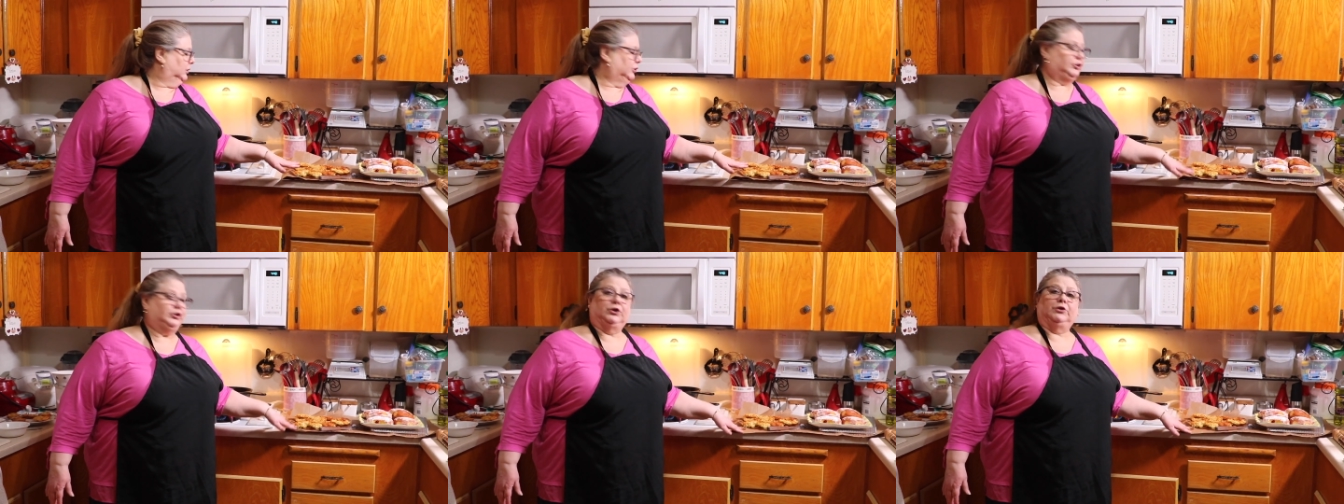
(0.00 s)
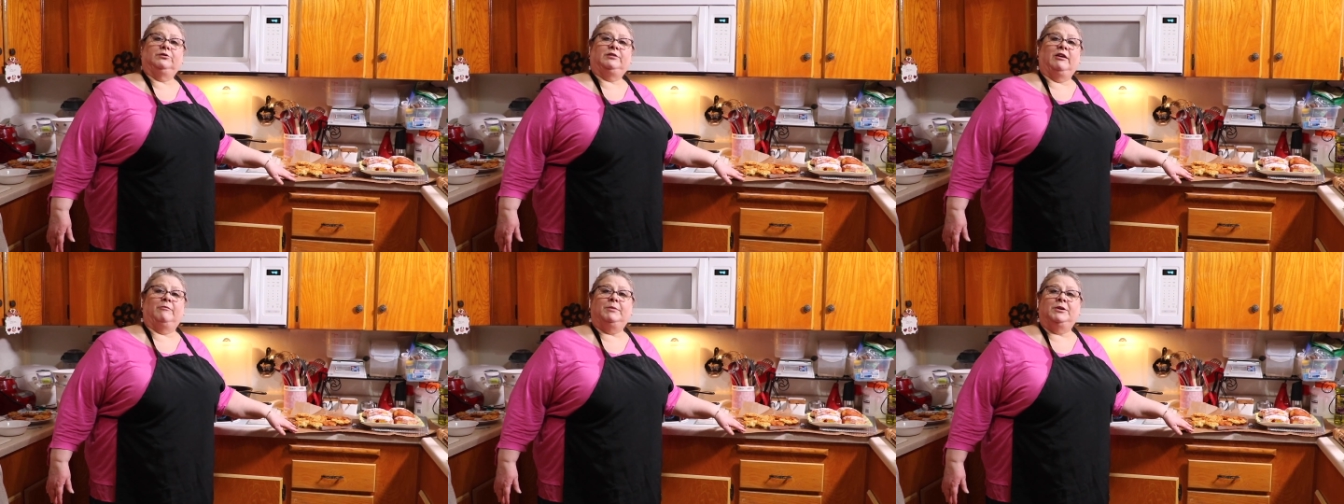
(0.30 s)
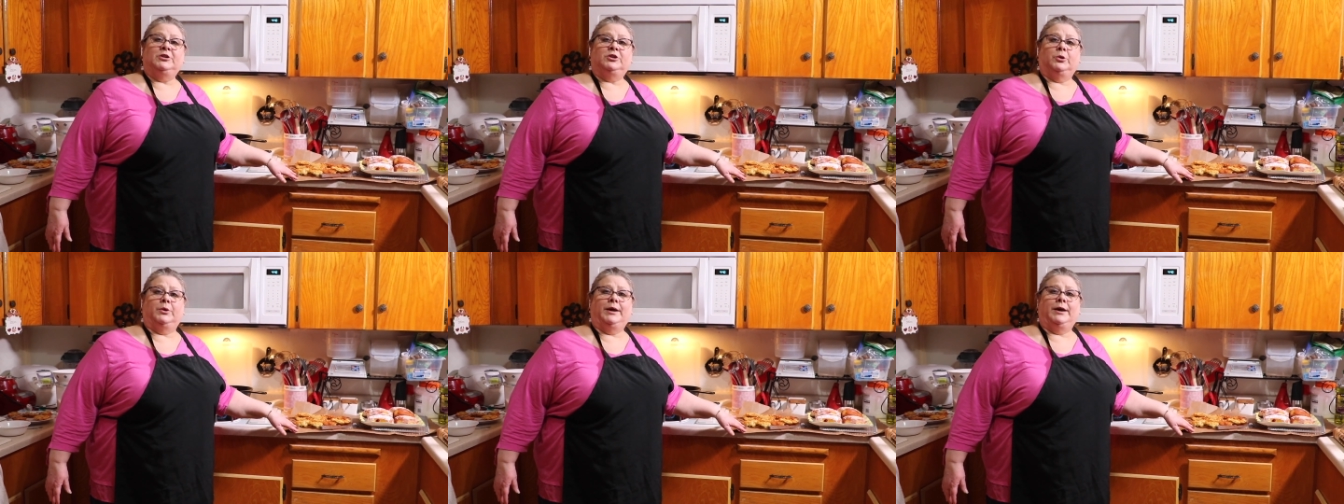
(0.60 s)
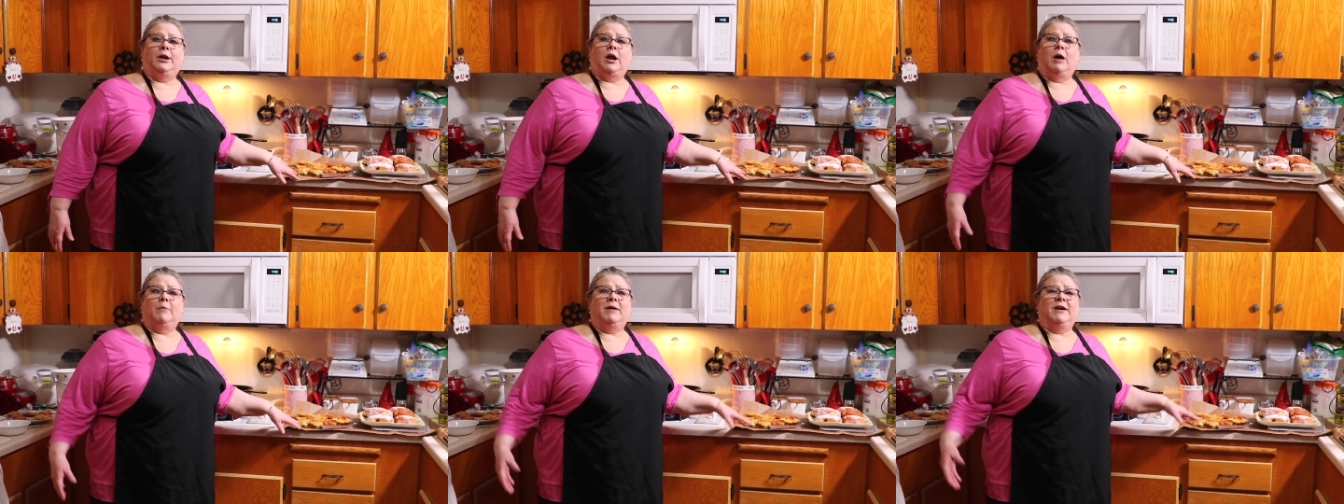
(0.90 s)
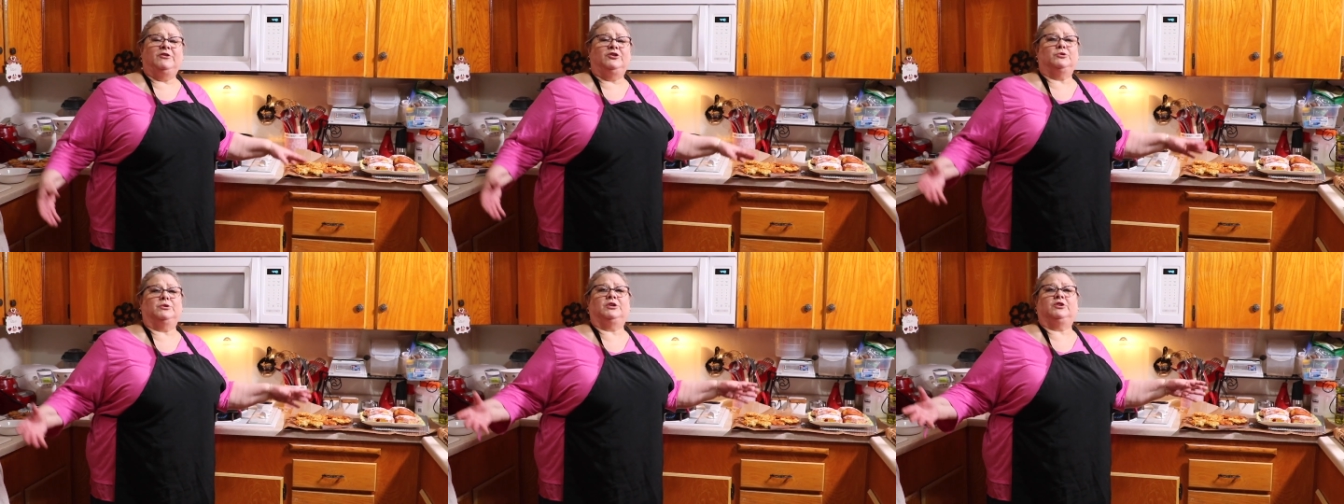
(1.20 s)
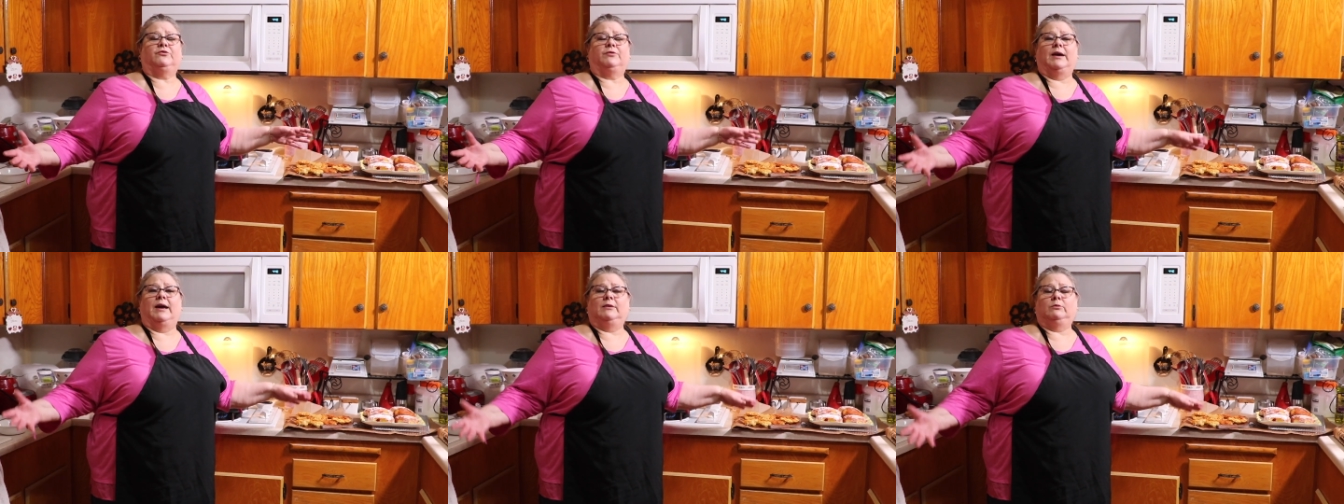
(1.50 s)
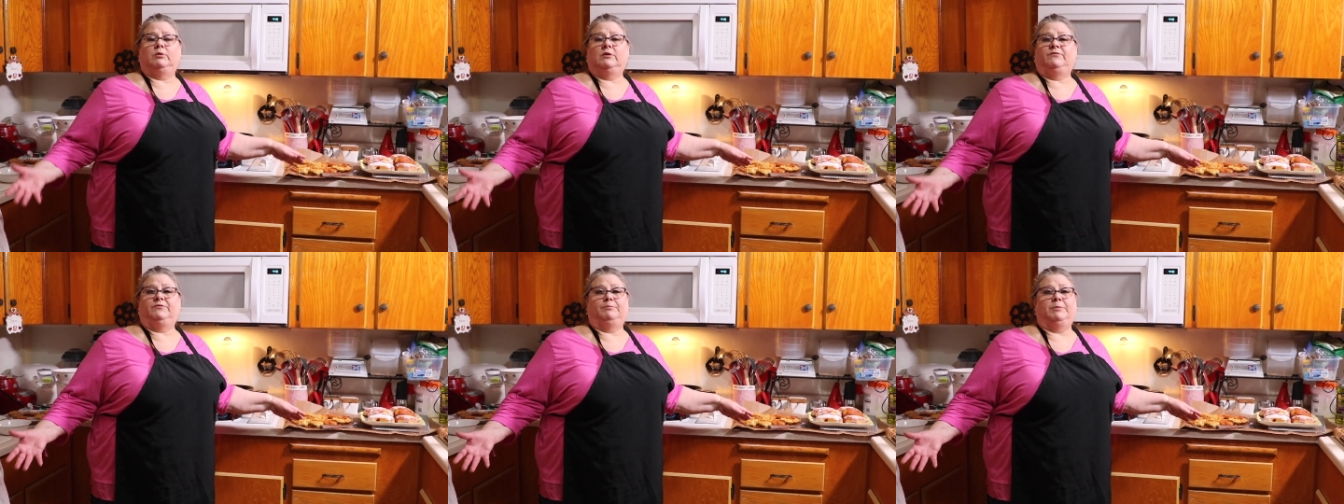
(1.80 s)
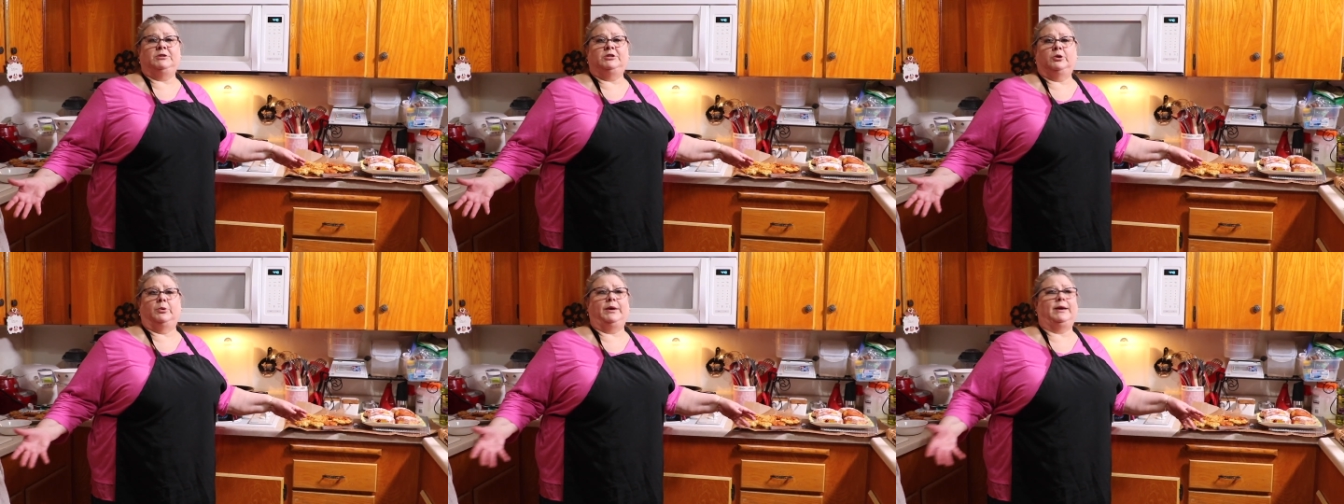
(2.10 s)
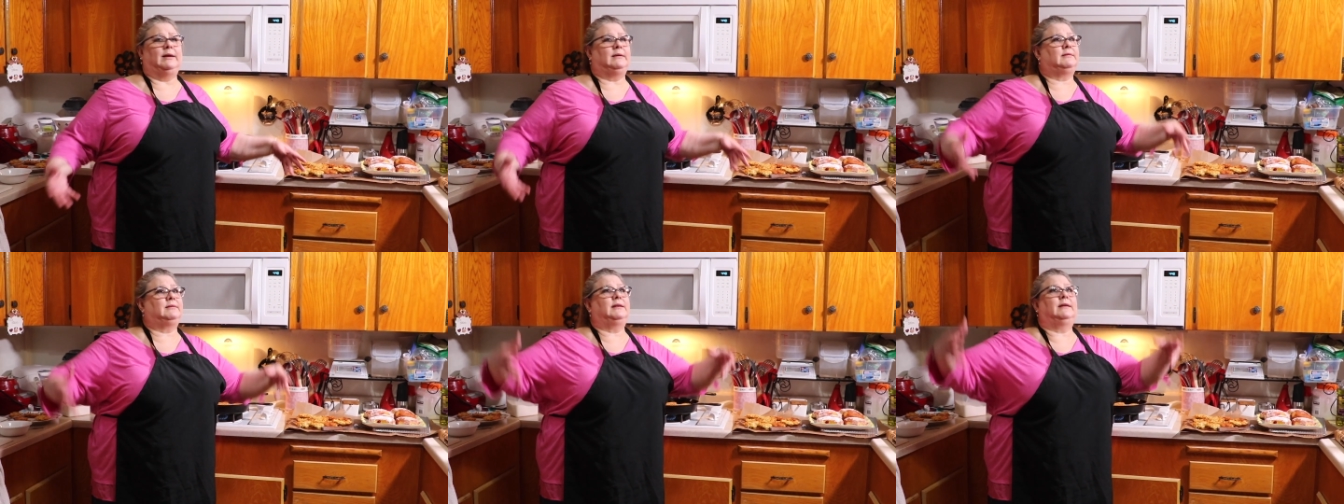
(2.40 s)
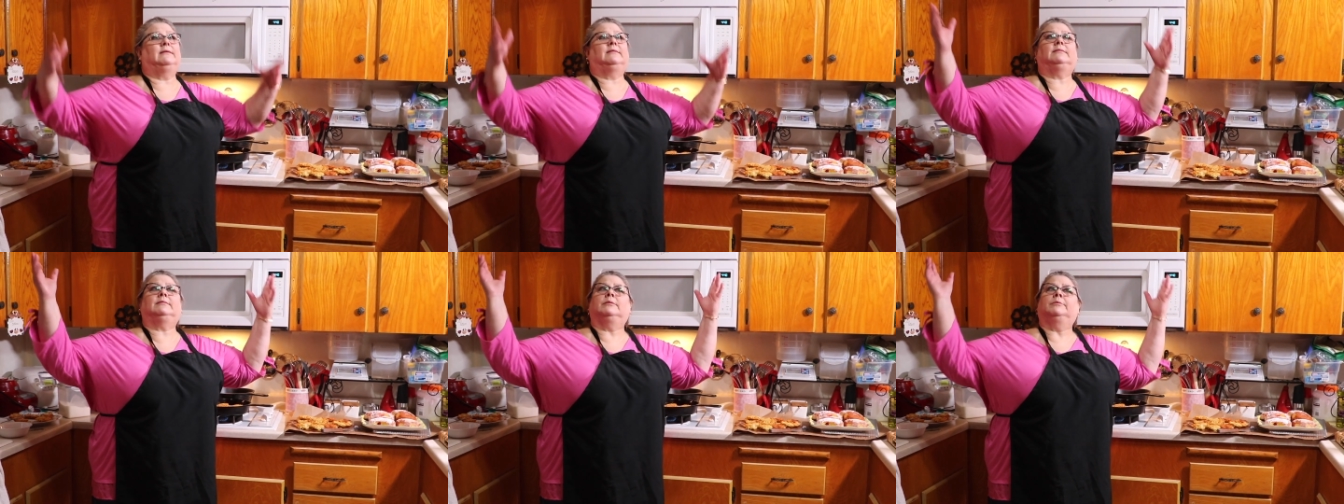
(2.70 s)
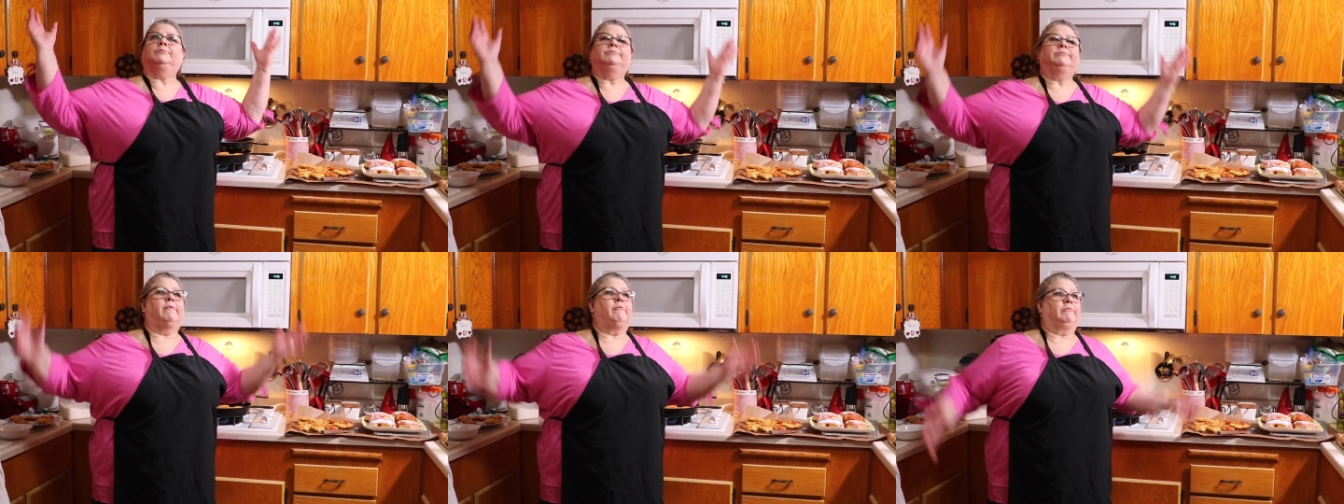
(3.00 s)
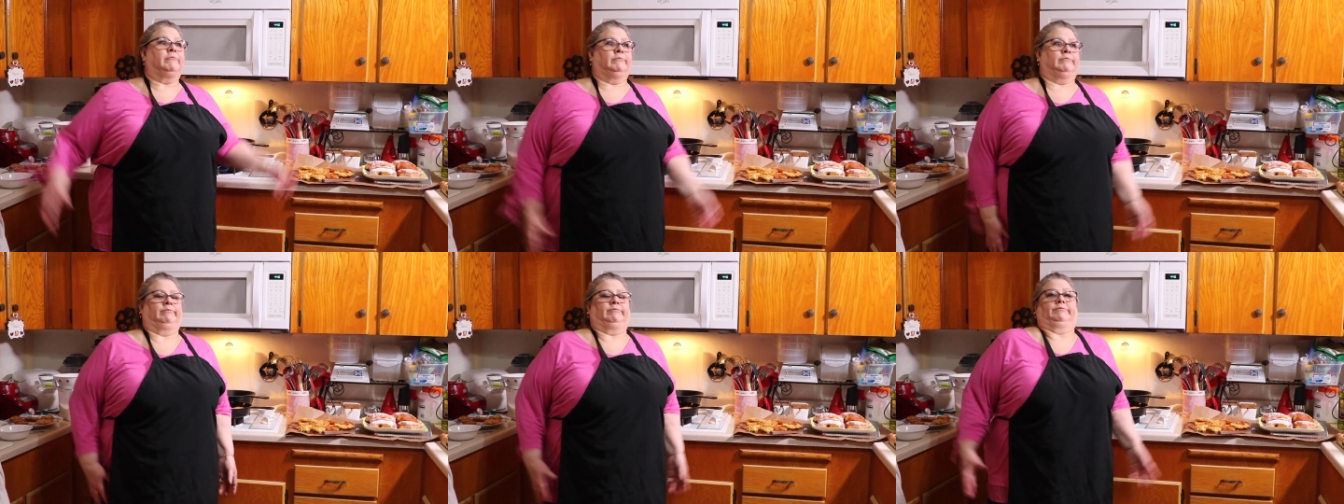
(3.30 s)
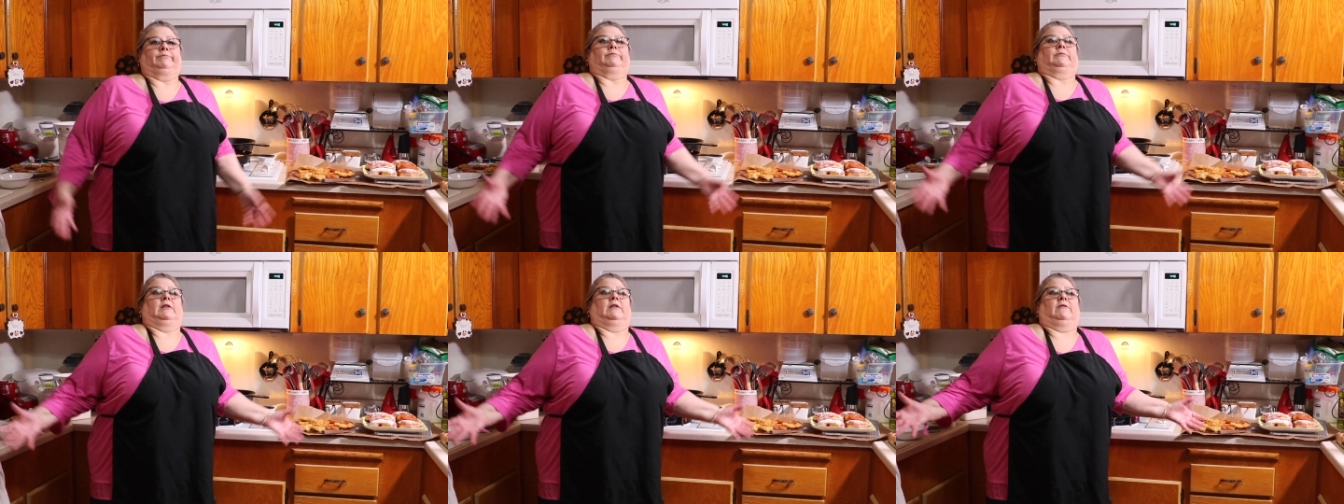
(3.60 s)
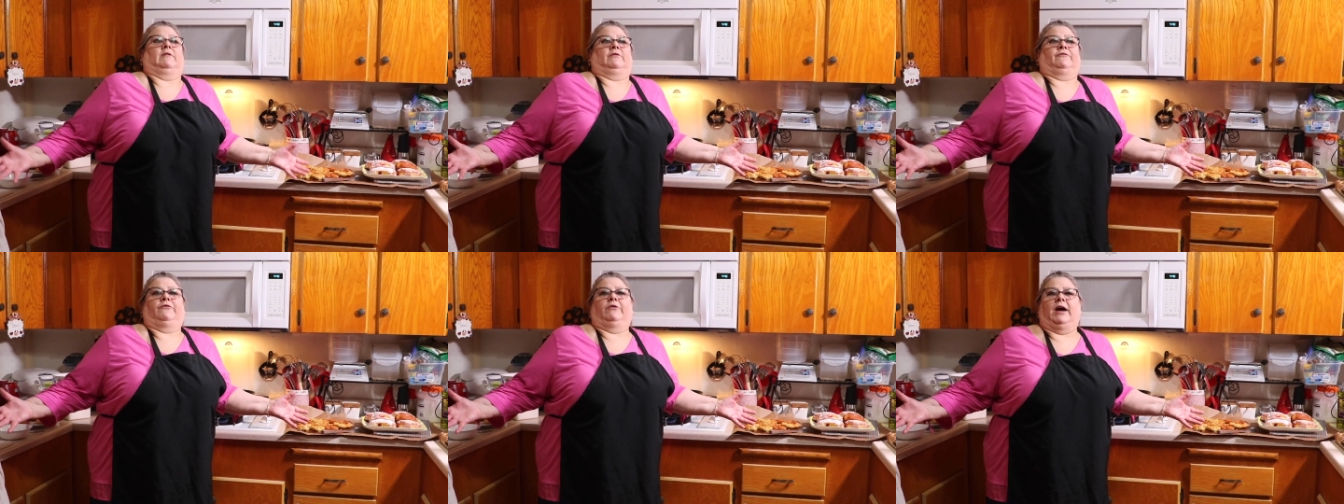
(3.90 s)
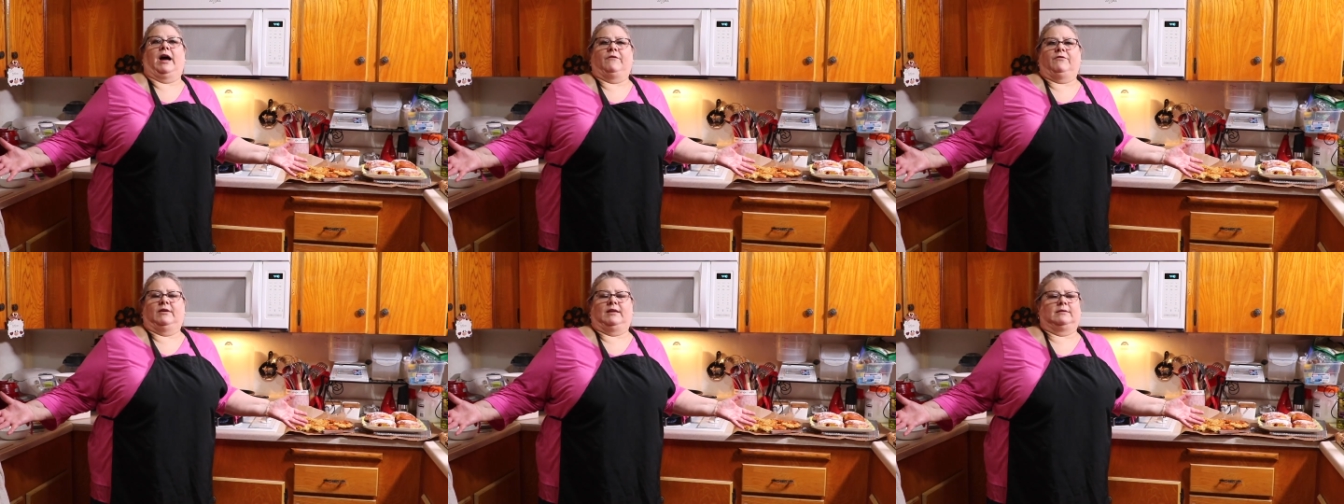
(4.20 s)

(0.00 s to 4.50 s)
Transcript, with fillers: Jews have been doing it. All my Jewish friends, we've been doing it since forever.